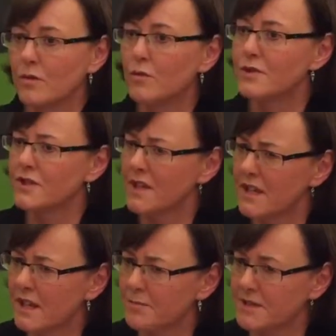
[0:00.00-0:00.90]
What do you
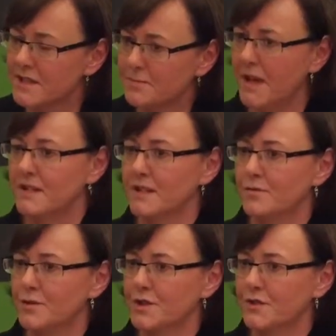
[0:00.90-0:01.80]
think her perspective
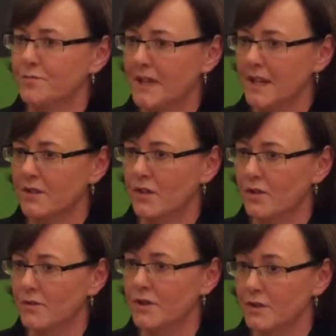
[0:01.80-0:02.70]
would have been
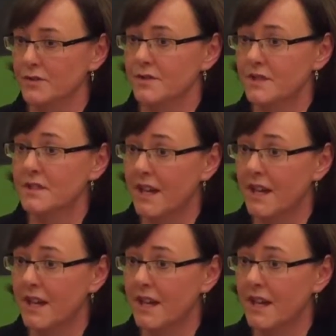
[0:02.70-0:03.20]
on those